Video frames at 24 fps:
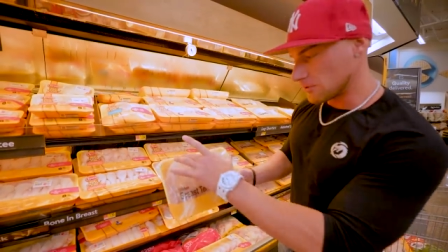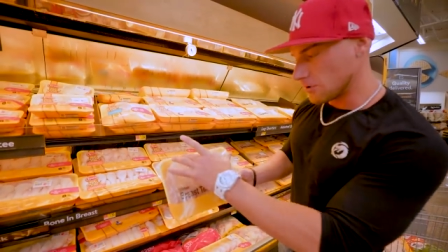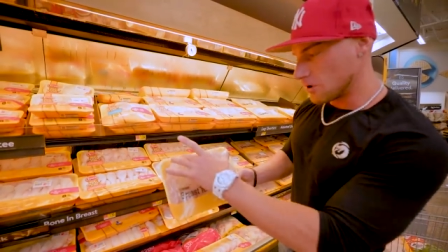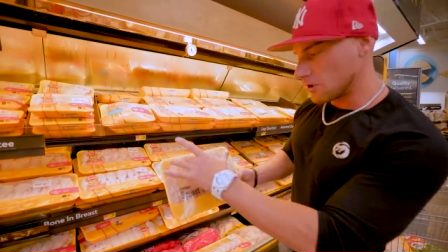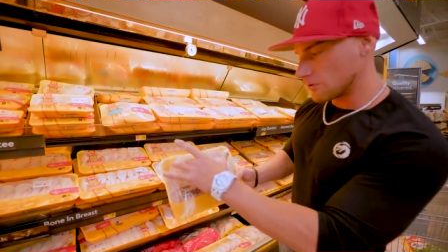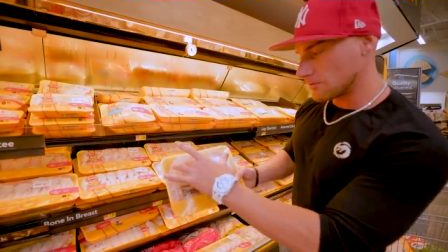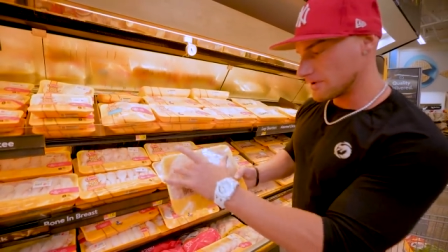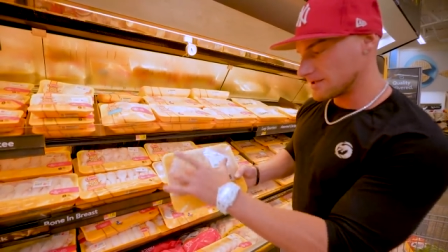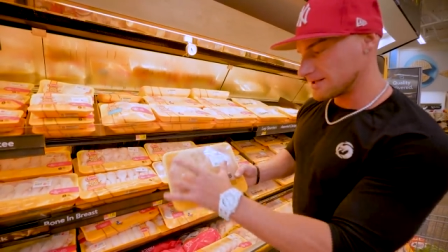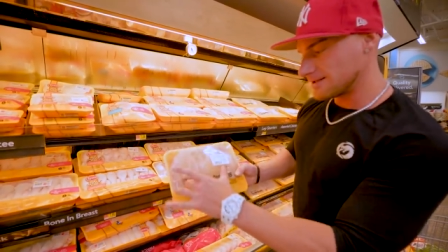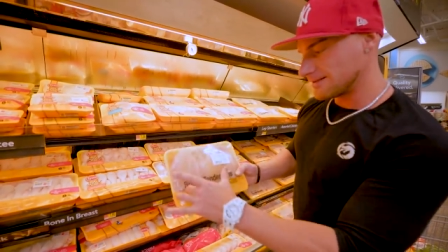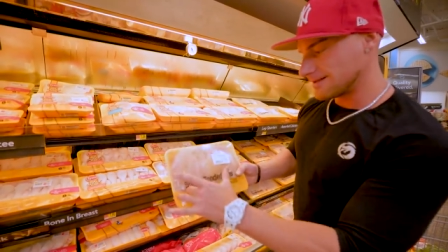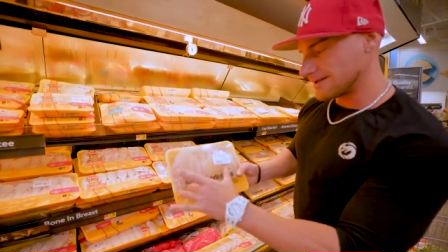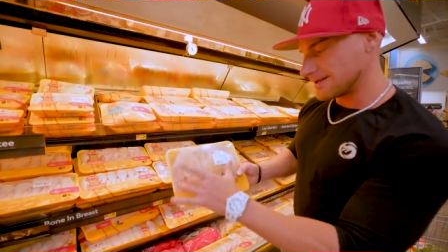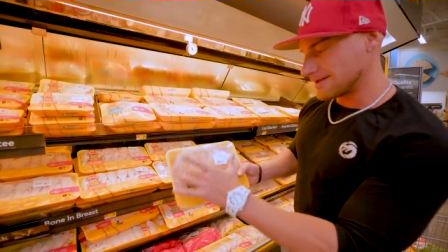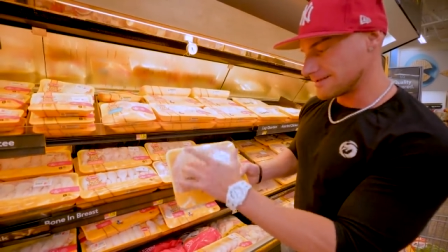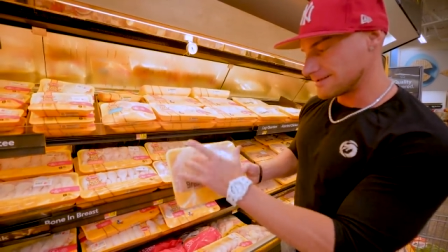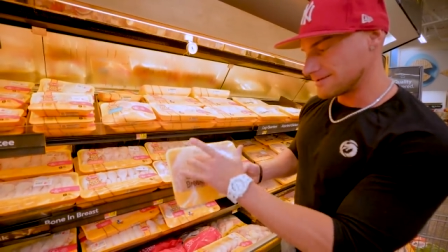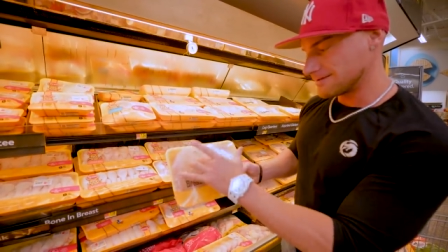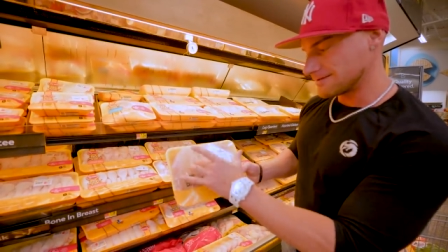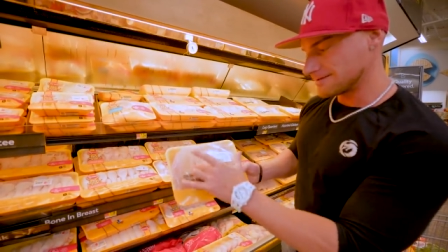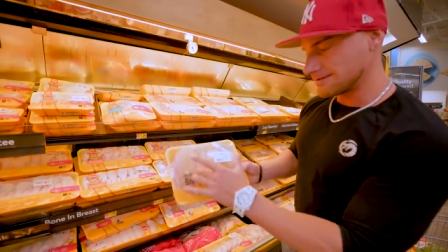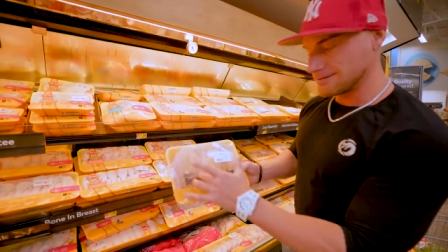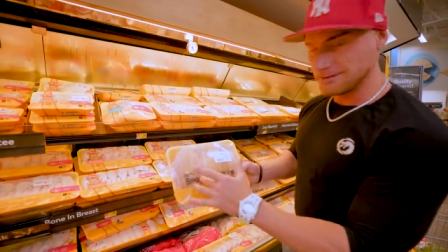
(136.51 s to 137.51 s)
they're already
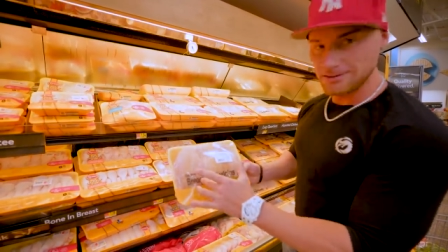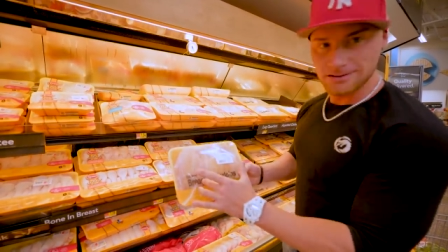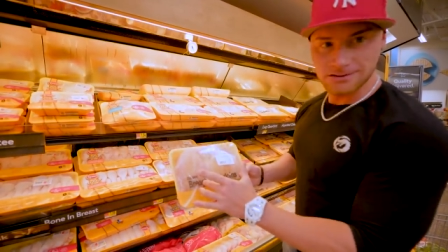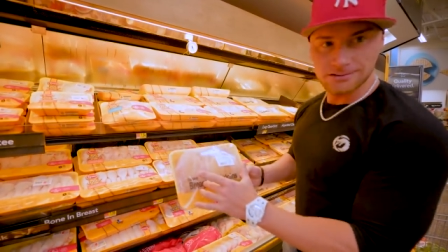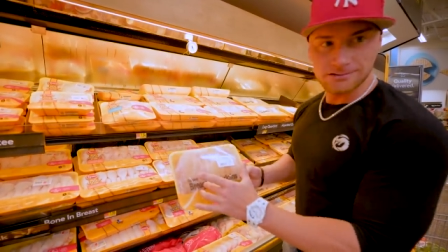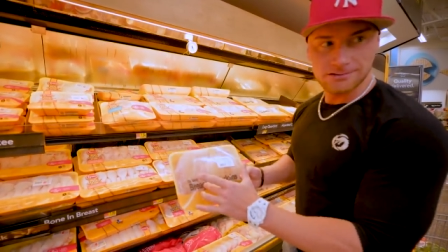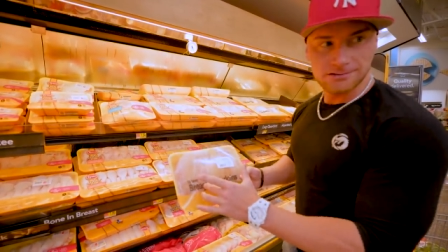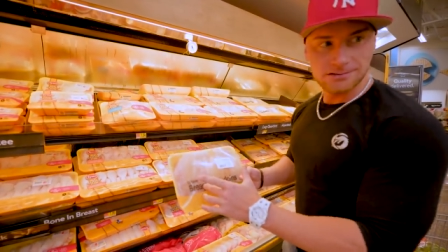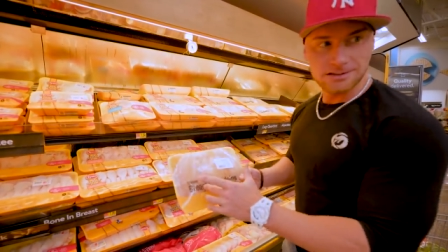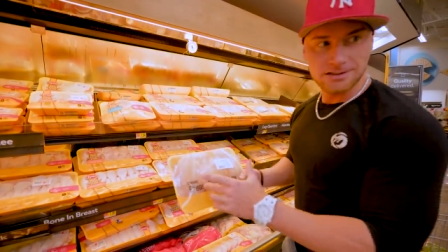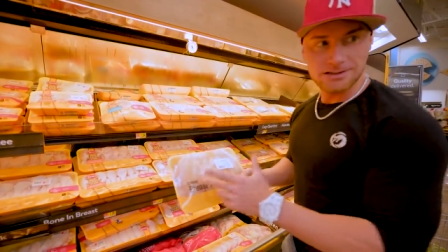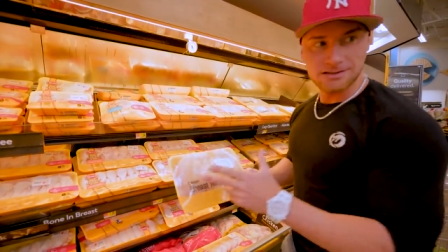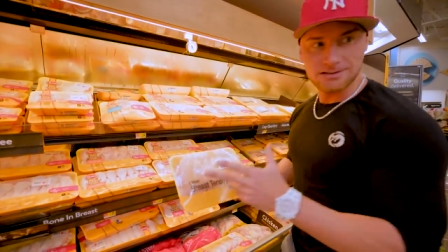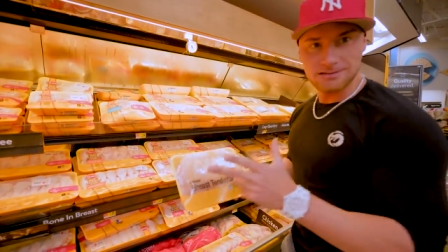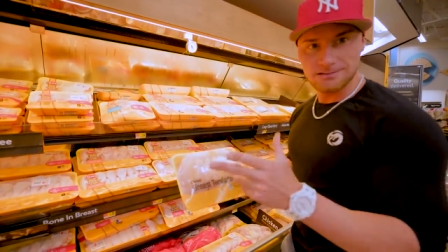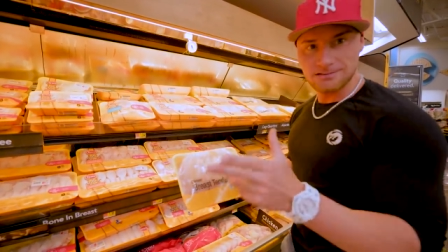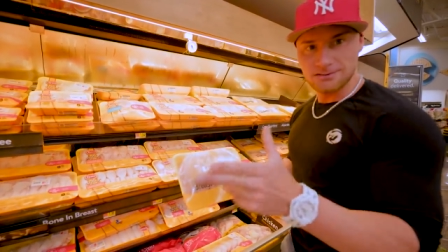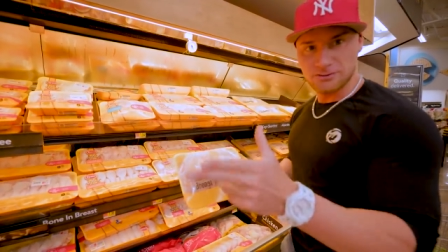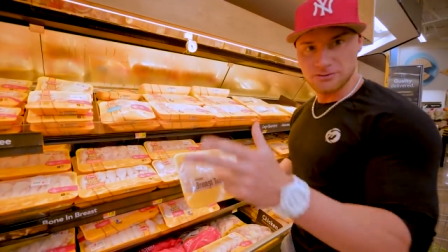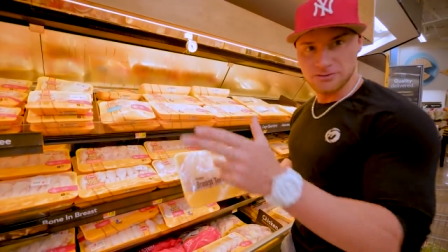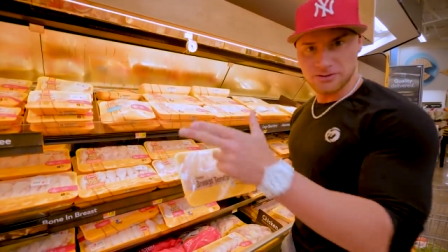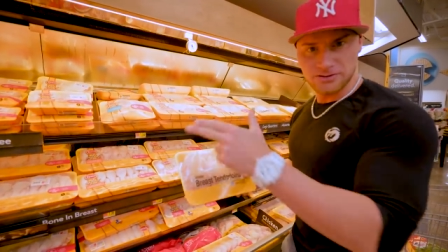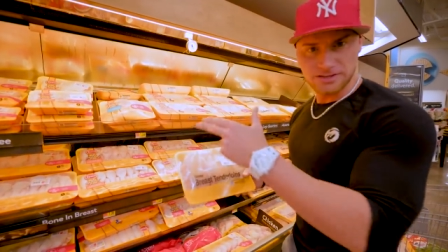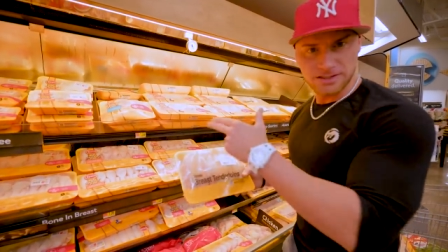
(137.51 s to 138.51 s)
like good. You just
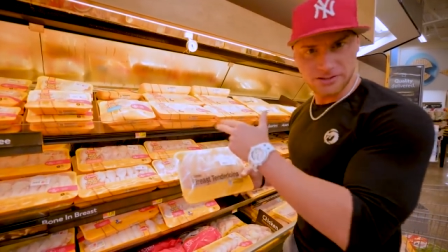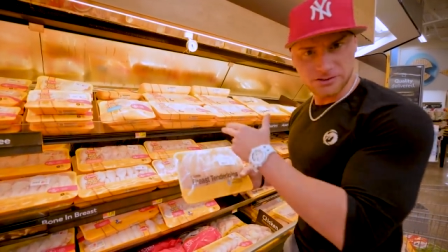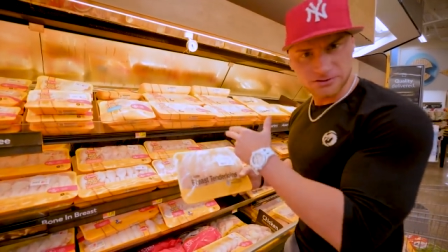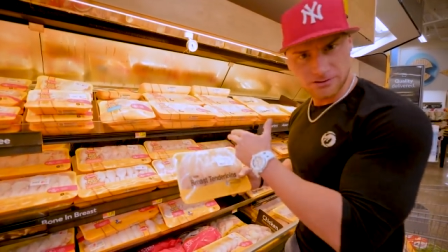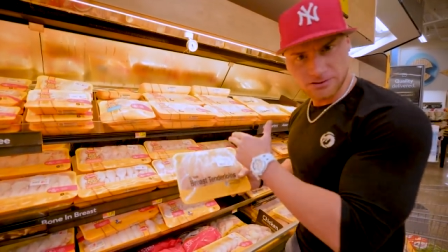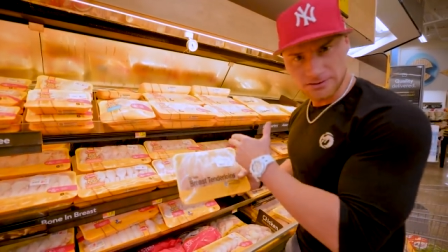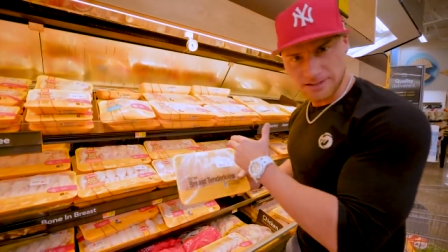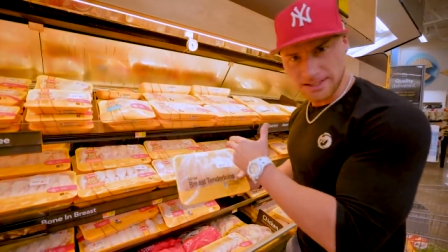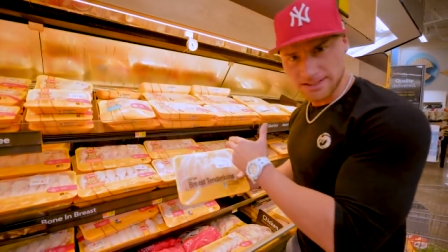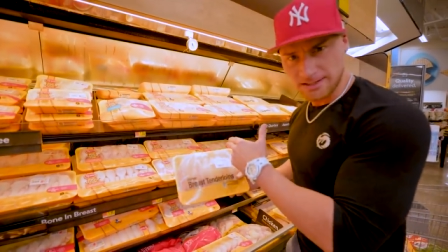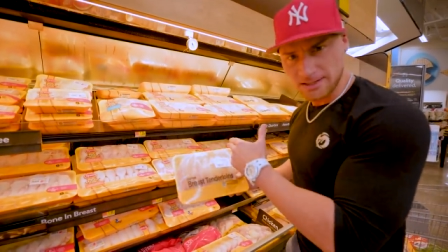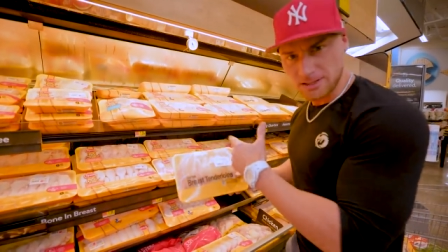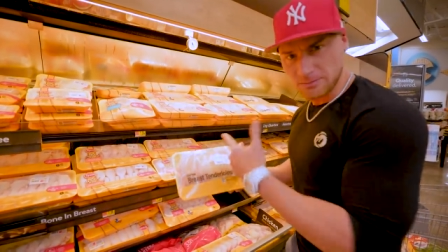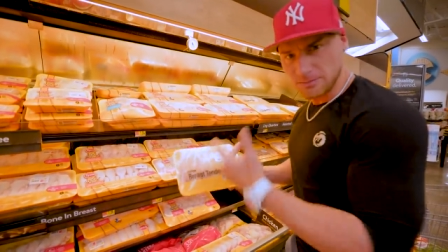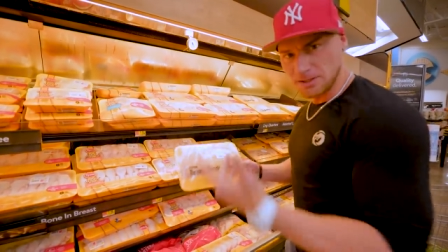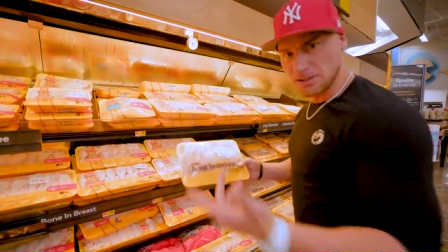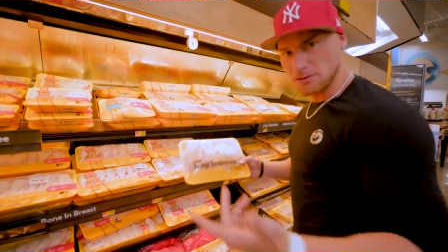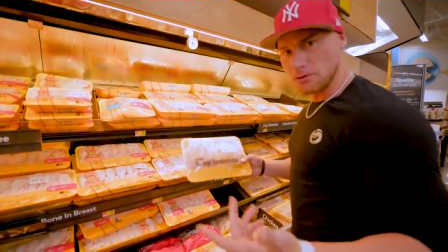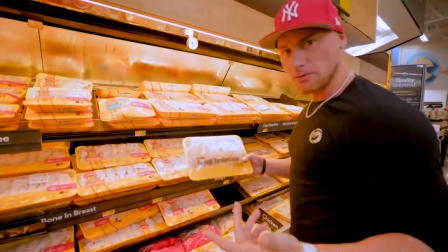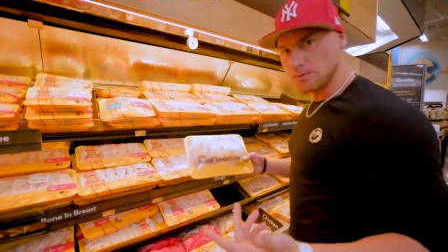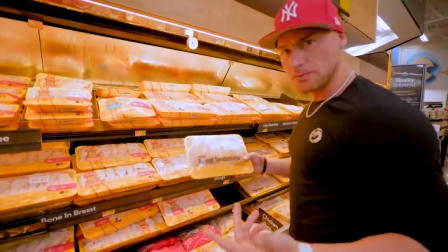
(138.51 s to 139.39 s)
use a scissor and like cut them into